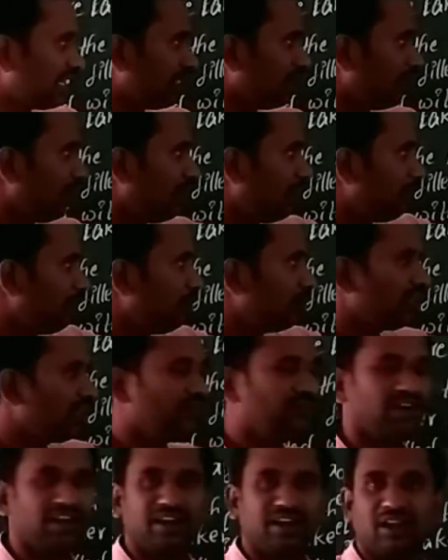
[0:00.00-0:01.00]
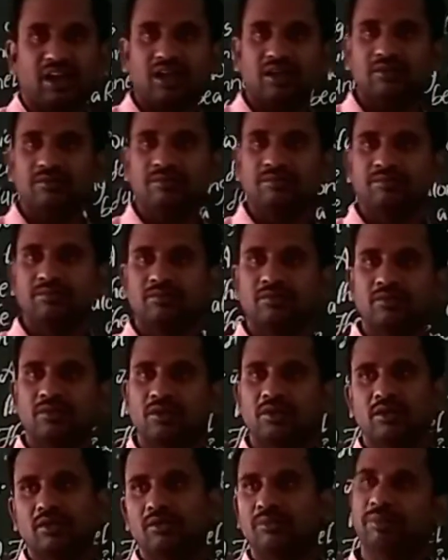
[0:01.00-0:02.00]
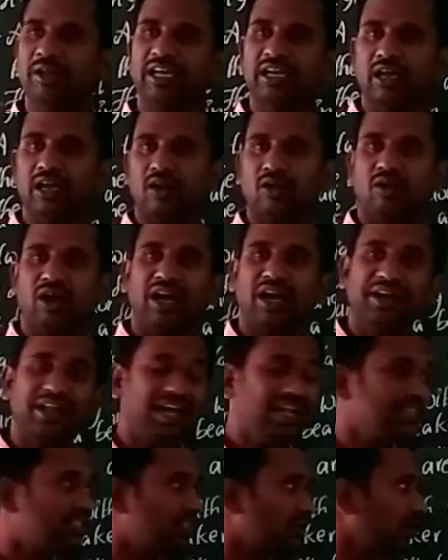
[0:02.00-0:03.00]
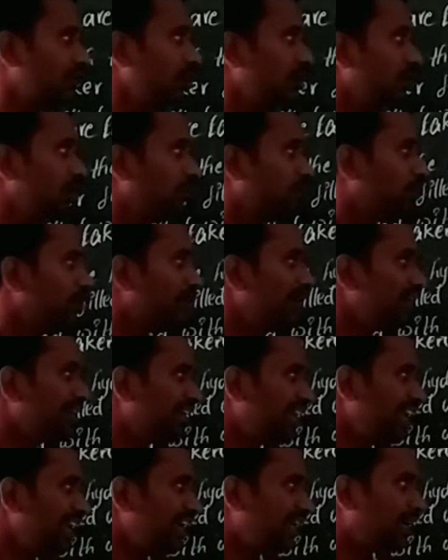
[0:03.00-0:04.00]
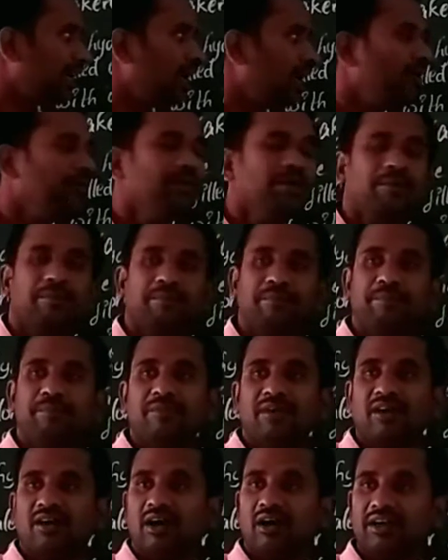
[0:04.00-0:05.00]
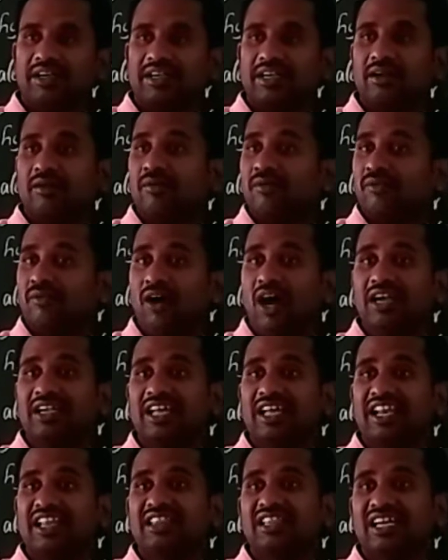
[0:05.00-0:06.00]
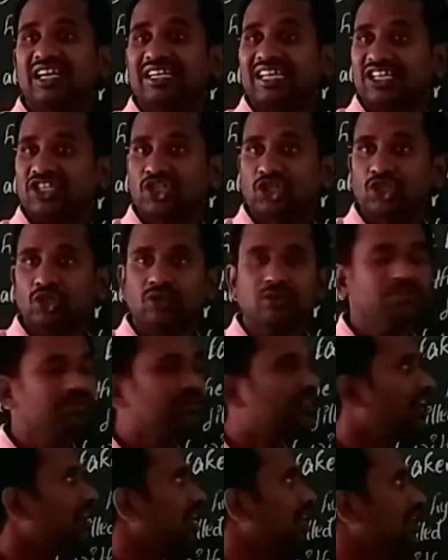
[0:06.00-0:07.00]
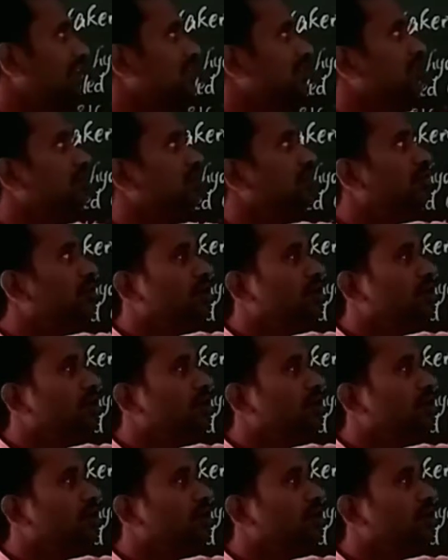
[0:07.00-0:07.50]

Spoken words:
it above the funnel beaker, and also we will take water in the test tubes, that also